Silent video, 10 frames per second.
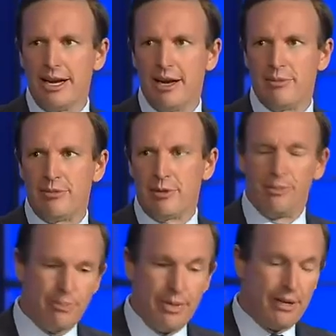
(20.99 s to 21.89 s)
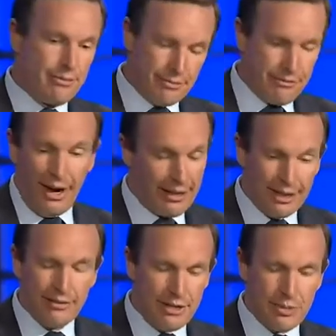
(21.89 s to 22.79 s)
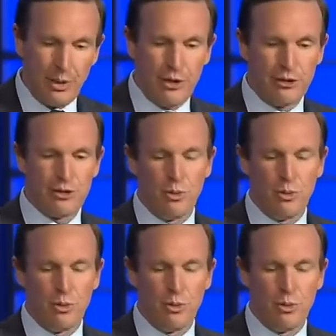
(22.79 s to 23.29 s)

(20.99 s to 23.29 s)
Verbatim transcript: um, for you to finally convince partners